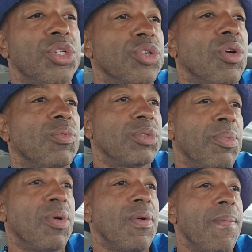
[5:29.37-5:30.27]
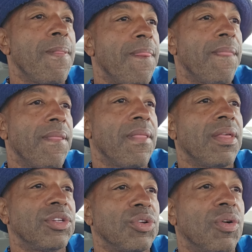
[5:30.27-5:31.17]
Sean was
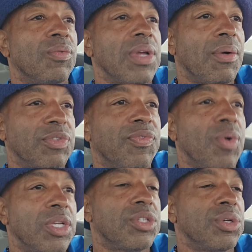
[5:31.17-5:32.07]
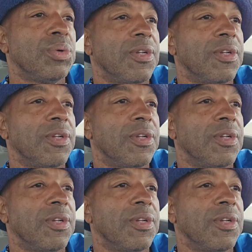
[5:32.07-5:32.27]
born. Sean, I was 42.